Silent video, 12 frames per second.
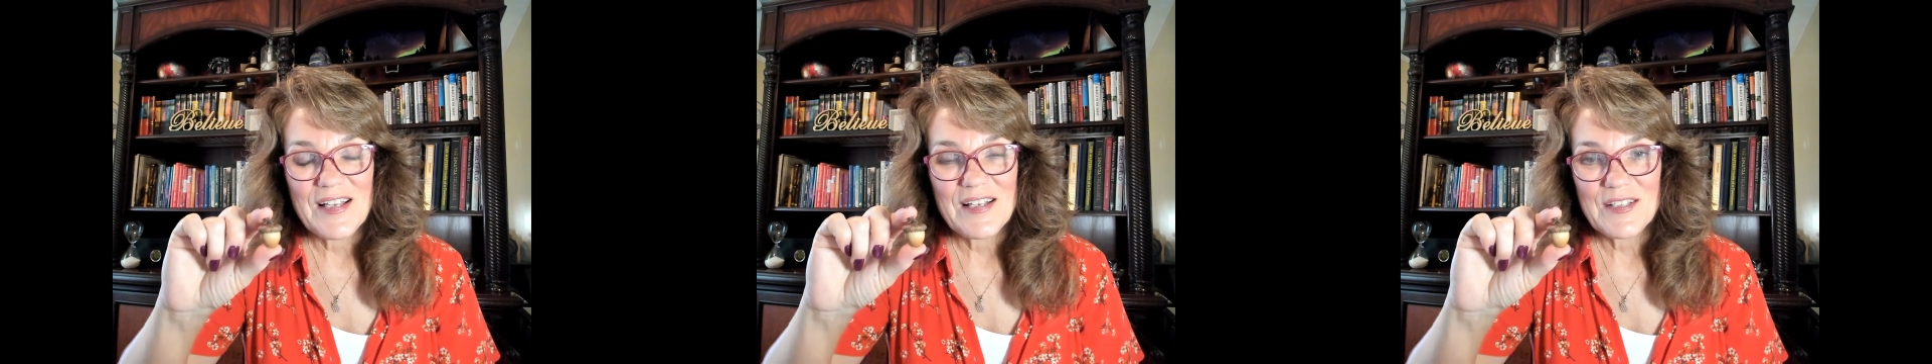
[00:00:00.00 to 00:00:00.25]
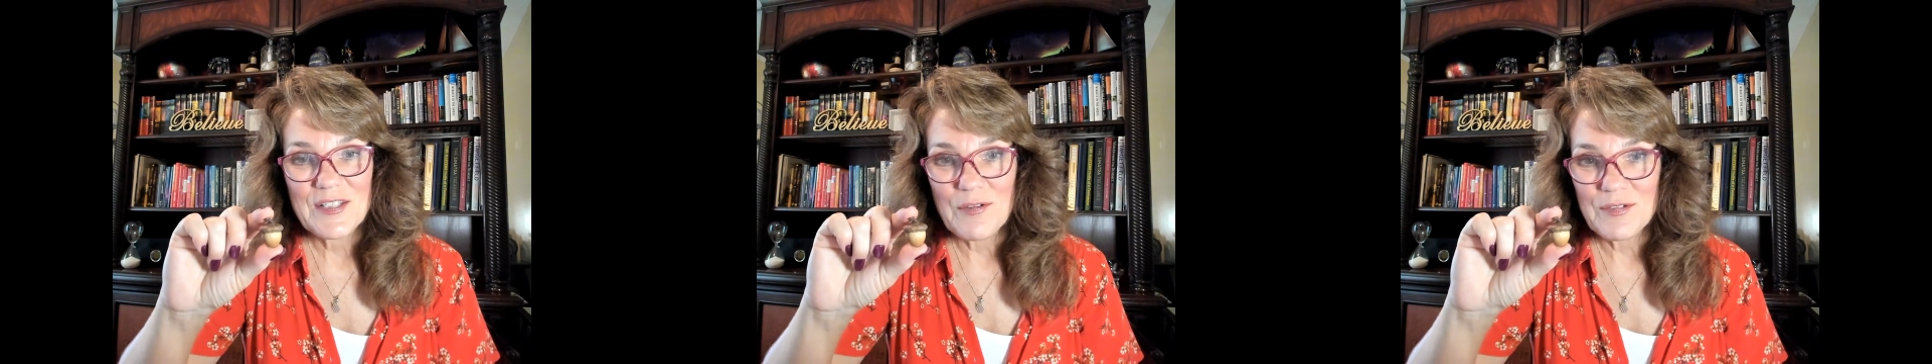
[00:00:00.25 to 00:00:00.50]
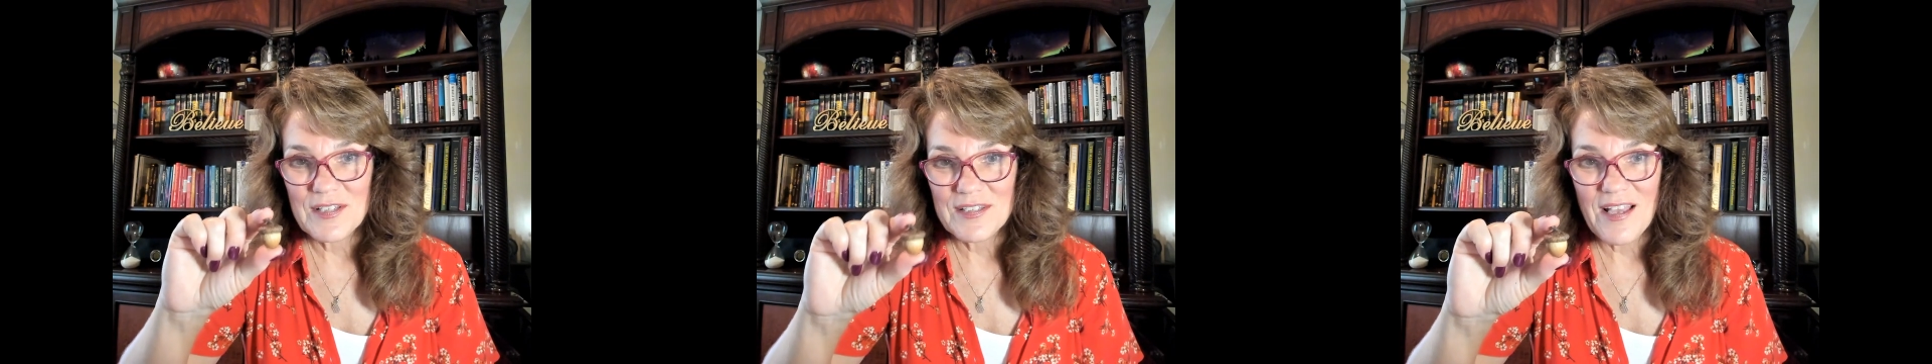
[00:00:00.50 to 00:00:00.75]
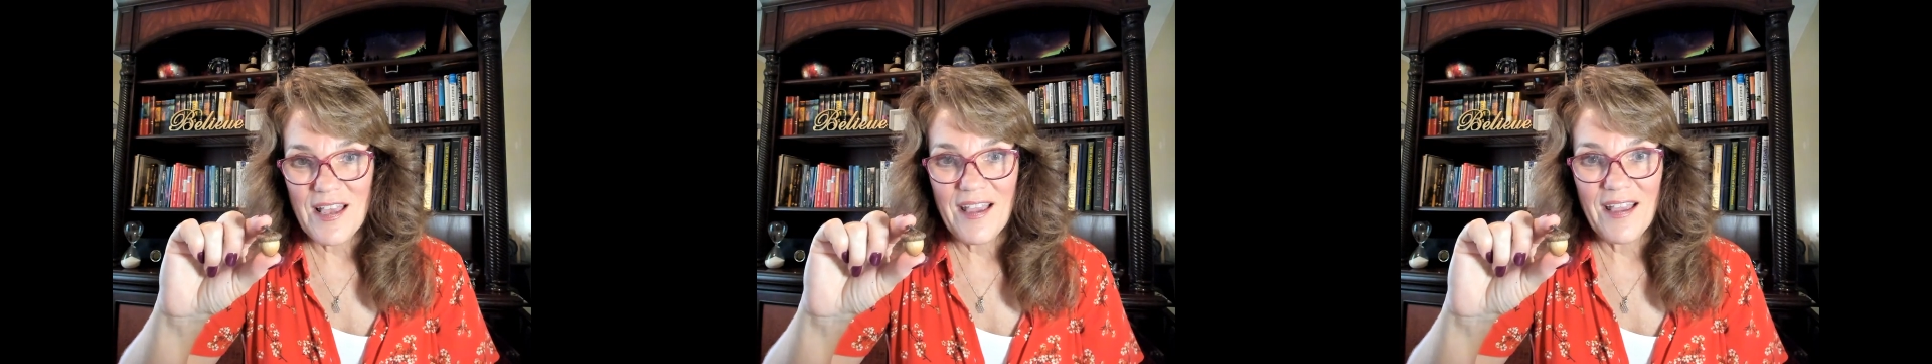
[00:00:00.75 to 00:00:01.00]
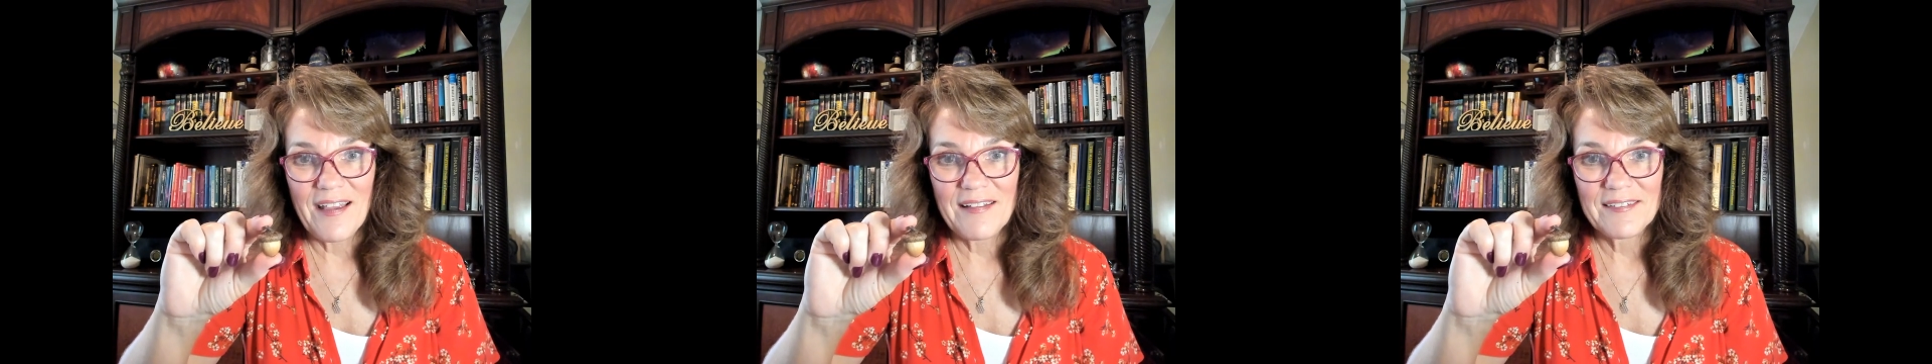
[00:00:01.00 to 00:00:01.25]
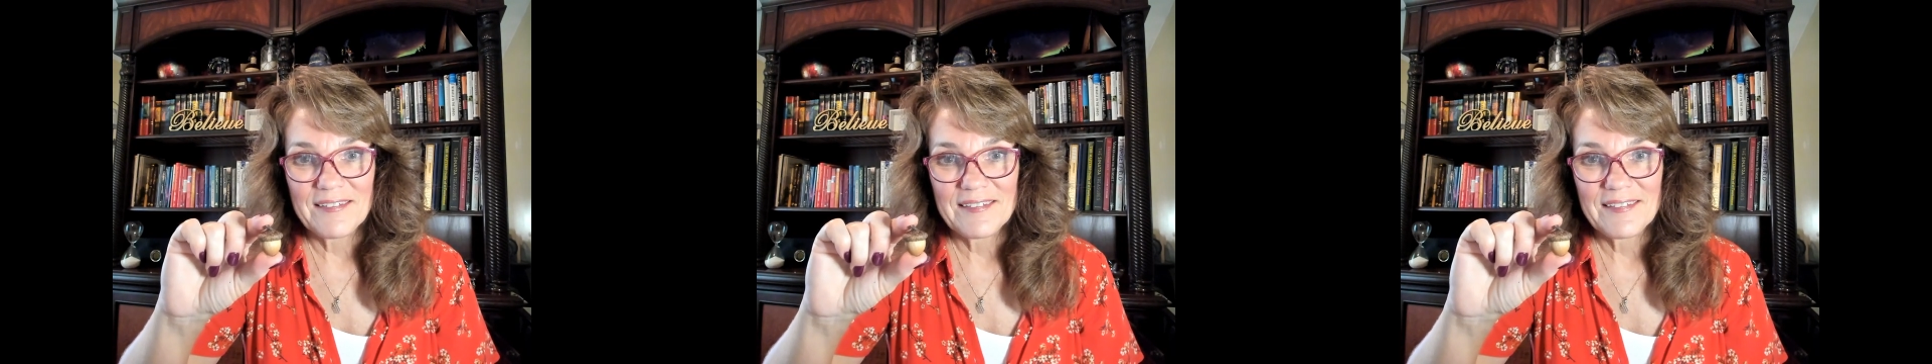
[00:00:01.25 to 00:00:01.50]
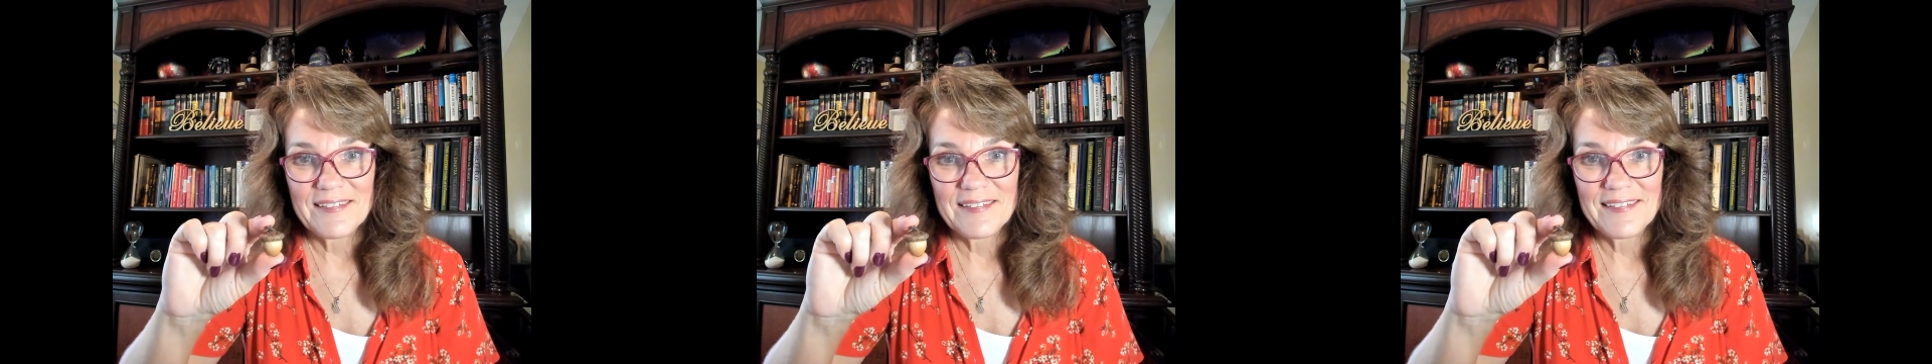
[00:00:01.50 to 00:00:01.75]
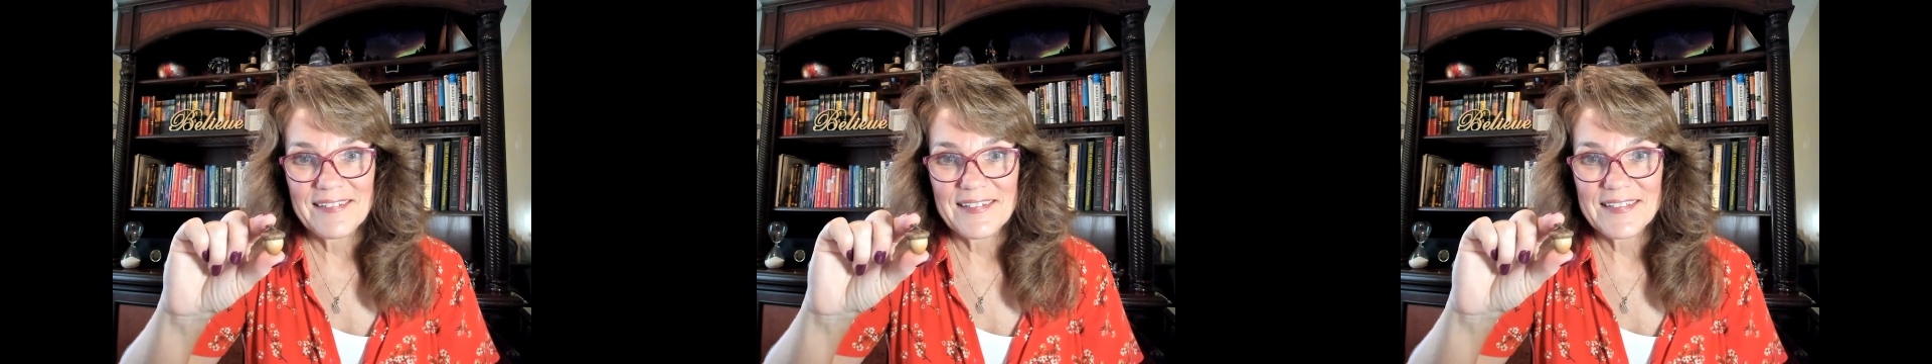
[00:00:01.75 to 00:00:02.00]
So today,
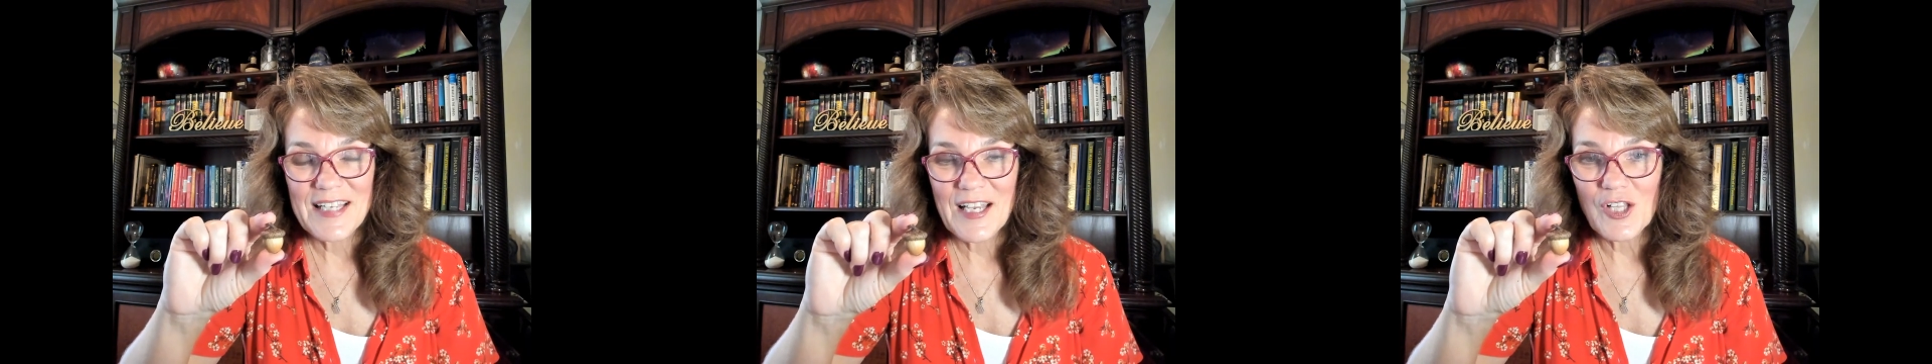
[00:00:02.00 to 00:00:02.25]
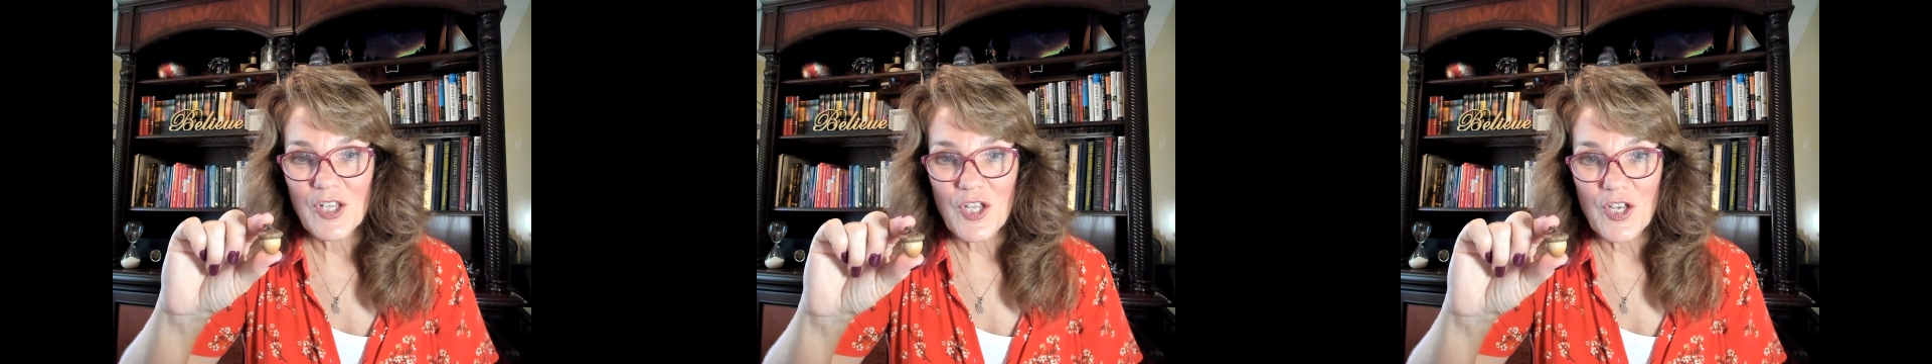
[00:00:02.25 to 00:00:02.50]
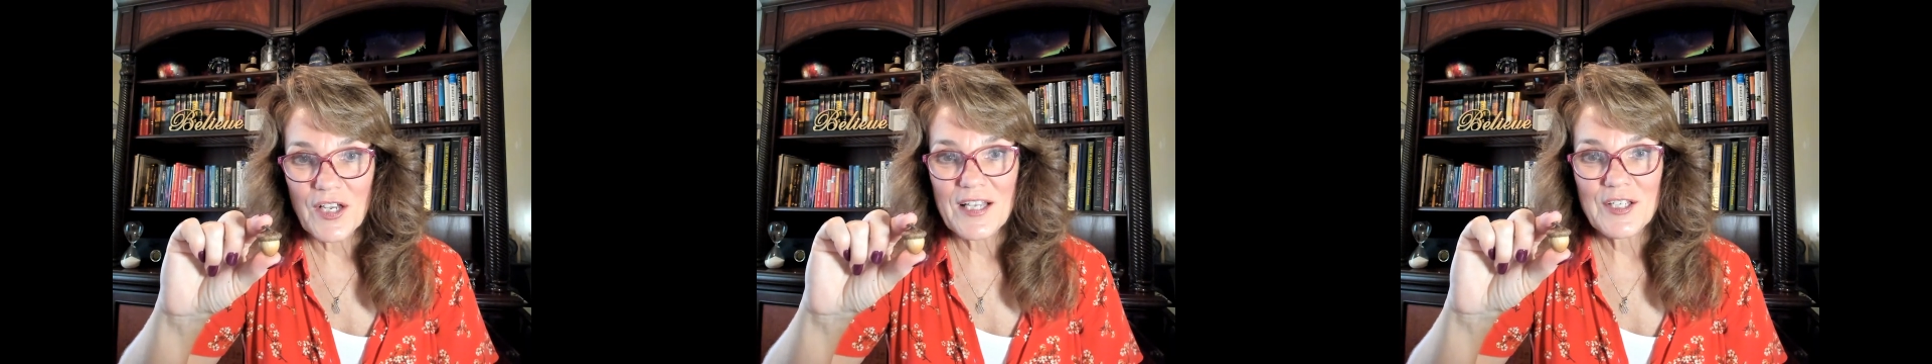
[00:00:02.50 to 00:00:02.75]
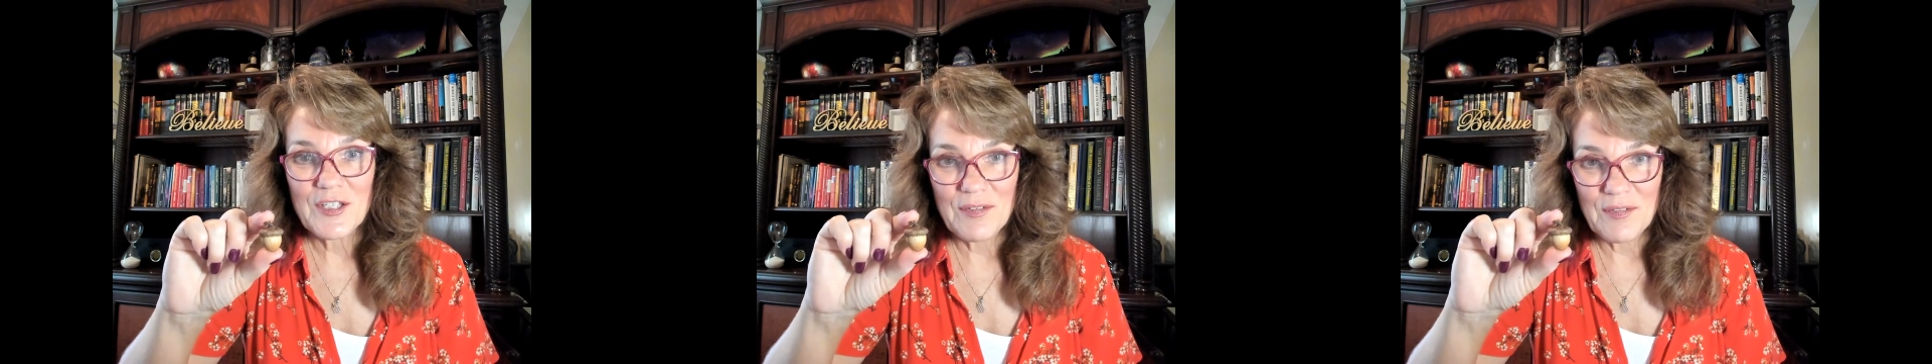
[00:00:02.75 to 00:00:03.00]
take a look at